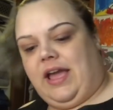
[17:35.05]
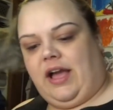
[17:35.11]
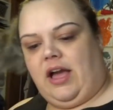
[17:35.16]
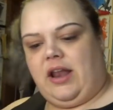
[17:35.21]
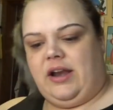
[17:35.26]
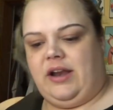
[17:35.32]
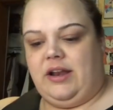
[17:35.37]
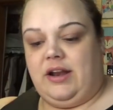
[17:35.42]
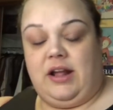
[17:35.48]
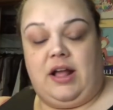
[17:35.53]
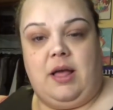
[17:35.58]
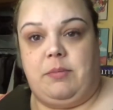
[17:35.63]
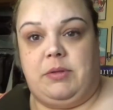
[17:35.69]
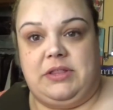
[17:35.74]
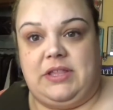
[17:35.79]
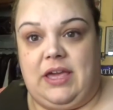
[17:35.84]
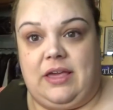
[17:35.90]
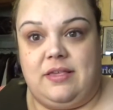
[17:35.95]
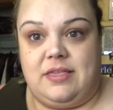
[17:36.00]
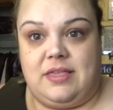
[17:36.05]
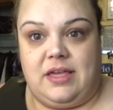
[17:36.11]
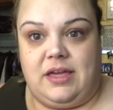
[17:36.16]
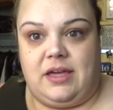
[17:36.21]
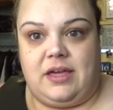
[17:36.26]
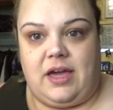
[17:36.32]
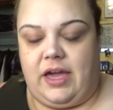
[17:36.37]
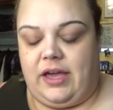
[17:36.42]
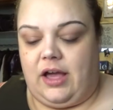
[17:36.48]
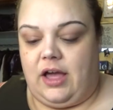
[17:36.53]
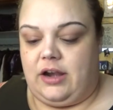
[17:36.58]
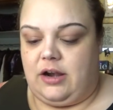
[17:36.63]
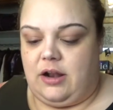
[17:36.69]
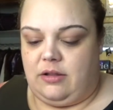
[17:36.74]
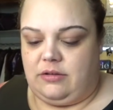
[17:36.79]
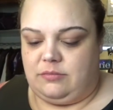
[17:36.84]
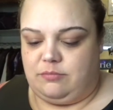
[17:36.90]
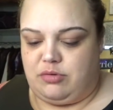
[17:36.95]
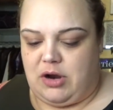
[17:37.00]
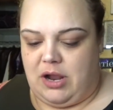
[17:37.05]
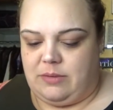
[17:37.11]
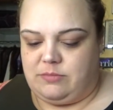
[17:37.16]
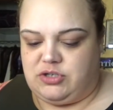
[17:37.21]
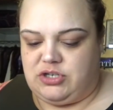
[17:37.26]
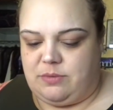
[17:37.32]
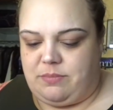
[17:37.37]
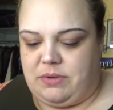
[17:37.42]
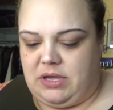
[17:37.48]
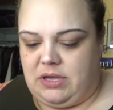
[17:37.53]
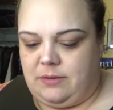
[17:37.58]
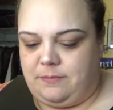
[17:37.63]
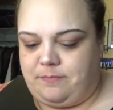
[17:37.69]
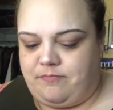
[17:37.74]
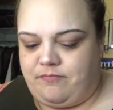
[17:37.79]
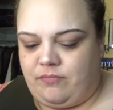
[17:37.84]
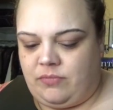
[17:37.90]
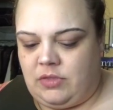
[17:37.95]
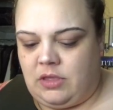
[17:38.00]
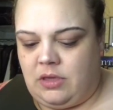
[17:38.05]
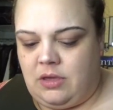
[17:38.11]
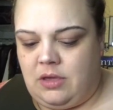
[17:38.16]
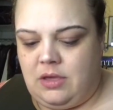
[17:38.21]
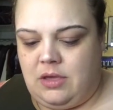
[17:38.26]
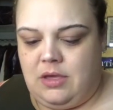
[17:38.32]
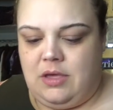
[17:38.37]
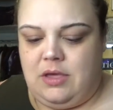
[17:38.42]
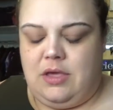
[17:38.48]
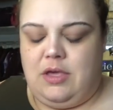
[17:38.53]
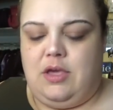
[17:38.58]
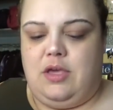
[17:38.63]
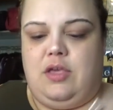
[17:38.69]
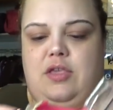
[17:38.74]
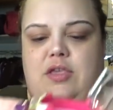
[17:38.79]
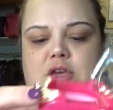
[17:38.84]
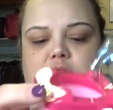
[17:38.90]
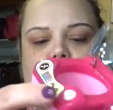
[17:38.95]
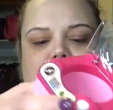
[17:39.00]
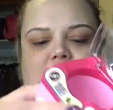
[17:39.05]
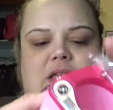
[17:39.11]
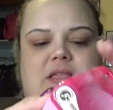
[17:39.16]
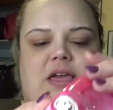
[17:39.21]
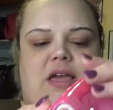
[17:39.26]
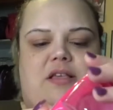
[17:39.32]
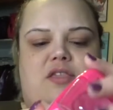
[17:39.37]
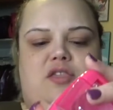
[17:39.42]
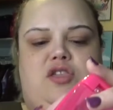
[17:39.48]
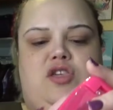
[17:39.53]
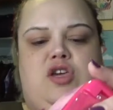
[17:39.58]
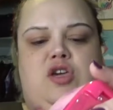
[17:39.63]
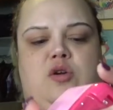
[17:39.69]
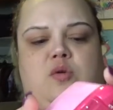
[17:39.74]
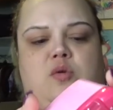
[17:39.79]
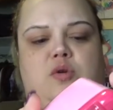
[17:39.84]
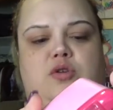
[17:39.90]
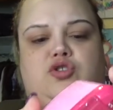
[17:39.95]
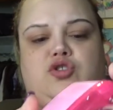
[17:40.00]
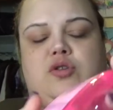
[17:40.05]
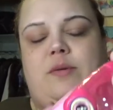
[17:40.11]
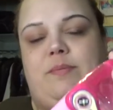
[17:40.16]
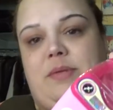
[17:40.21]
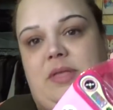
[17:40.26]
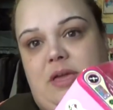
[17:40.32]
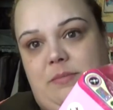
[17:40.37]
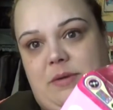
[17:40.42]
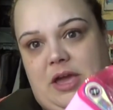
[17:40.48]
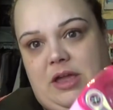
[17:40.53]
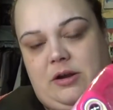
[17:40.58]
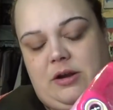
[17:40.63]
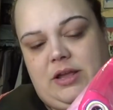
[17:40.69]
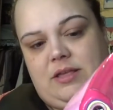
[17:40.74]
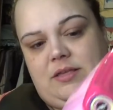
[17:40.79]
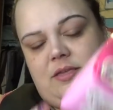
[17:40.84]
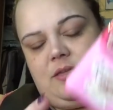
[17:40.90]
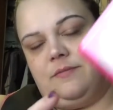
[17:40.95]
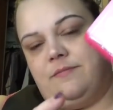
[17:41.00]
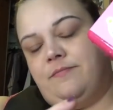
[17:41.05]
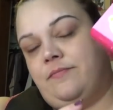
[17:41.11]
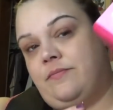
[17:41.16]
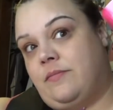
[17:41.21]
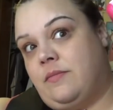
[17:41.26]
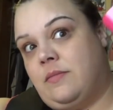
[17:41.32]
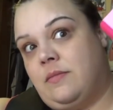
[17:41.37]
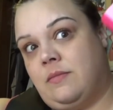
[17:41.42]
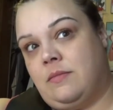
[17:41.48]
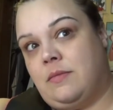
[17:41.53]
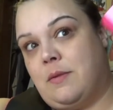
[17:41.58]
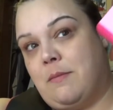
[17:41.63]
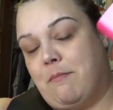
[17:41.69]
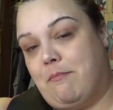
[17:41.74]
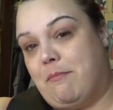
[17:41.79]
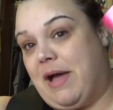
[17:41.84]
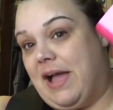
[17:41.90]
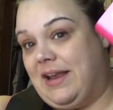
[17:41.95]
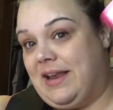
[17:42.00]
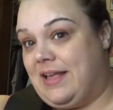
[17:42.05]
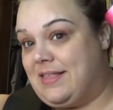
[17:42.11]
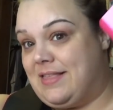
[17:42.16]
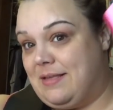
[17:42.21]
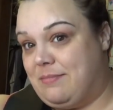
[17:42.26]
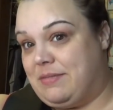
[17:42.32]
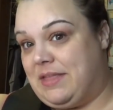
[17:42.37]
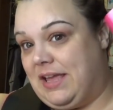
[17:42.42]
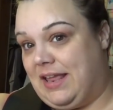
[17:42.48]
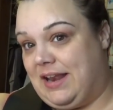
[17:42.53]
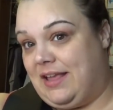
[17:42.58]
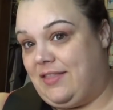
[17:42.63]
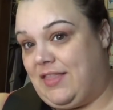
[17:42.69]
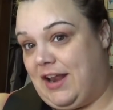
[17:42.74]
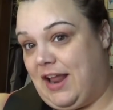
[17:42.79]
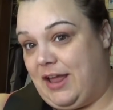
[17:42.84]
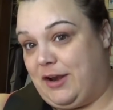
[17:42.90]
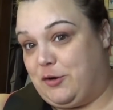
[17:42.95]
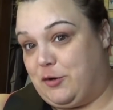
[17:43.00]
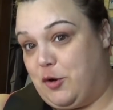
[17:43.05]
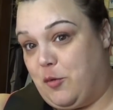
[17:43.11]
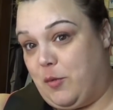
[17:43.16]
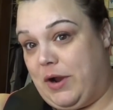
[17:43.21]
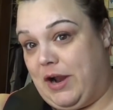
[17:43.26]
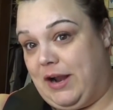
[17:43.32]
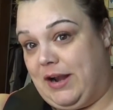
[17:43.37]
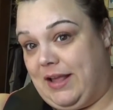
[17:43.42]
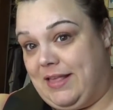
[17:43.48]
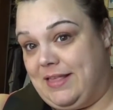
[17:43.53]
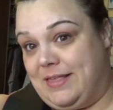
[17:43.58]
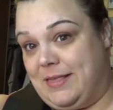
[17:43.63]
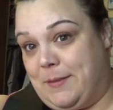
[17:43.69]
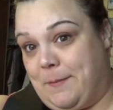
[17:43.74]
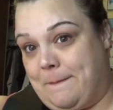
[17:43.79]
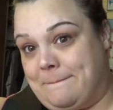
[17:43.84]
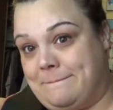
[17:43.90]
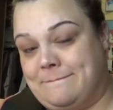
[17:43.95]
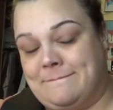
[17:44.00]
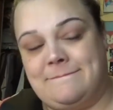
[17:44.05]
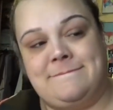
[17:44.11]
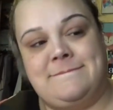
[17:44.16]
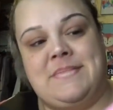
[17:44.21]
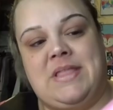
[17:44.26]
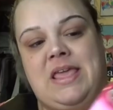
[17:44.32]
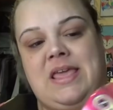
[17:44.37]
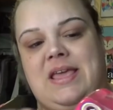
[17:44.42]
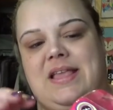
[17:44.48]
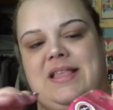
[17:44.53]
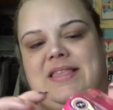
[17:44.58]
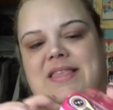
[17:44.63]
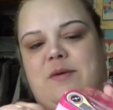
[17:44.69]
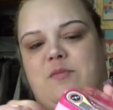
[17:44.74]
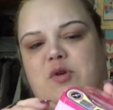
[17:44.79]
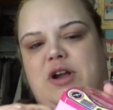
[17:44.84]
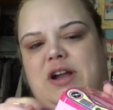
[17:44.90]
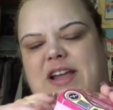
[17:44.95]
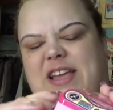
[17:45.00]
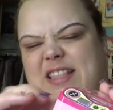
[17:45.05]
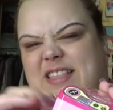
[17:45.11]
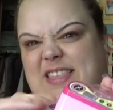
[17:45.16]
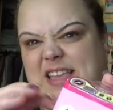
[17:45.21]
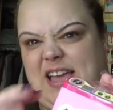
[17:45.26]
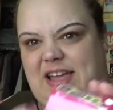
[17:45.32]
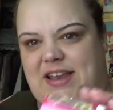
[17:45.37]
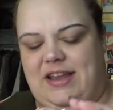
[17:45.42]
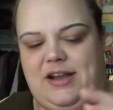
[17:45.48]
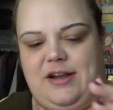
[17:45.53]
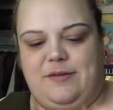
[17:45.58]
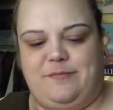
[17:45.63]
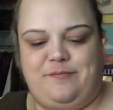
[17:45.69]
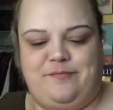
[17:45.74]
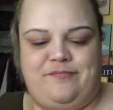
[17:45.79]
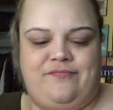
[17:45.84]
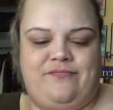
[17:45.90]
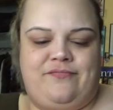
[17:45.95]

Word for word: I got it in a couple days. Like I got it on prime shipping. So it takes two AAA batteries. Mine has something in it that I don't know where it is. Somewhere inside here.